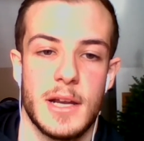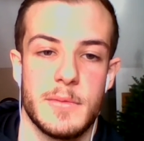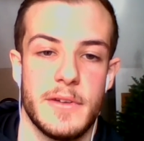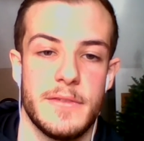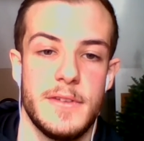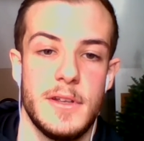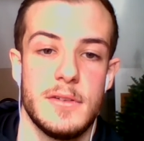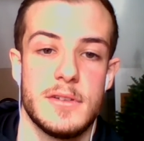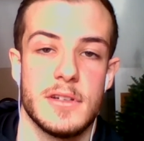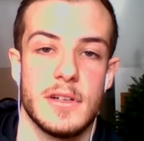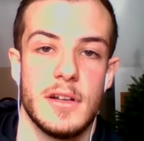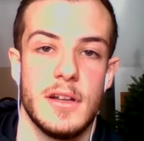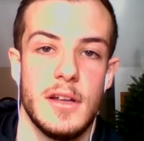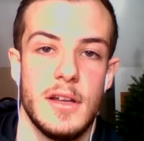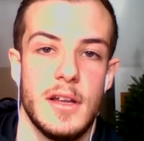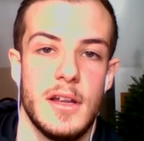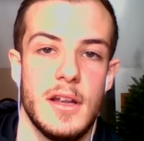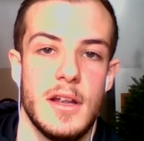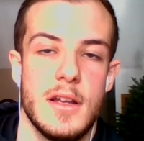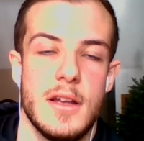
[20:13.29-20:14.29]
my future.
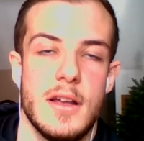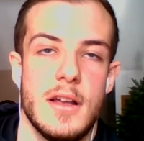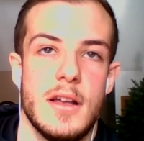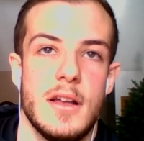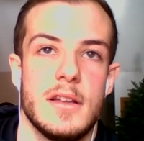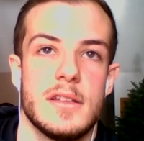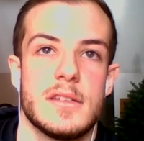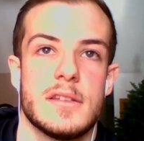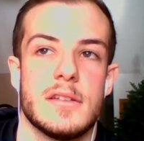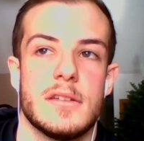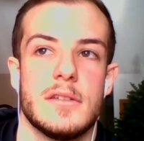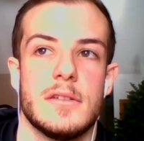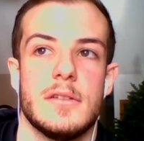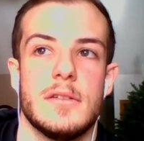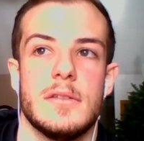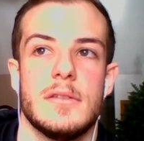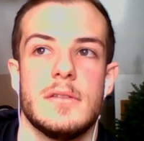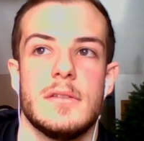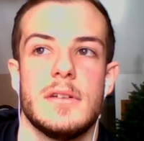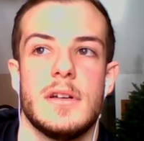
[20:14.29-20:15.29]

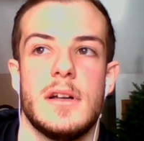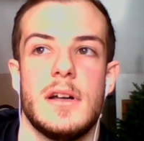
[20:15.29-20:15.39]
So